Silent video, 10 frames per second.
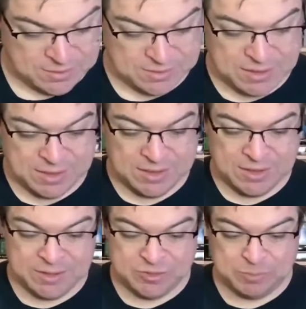
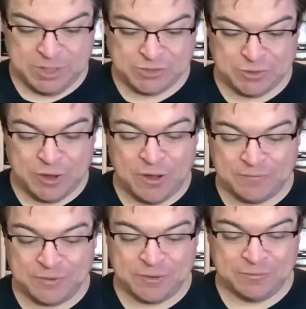Then special
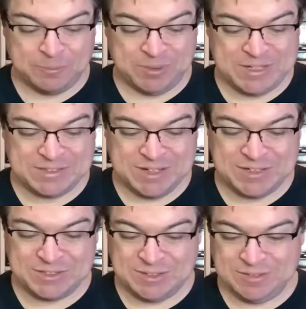offer for
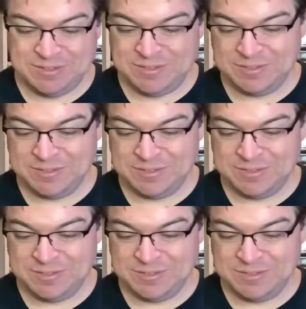PlayStation.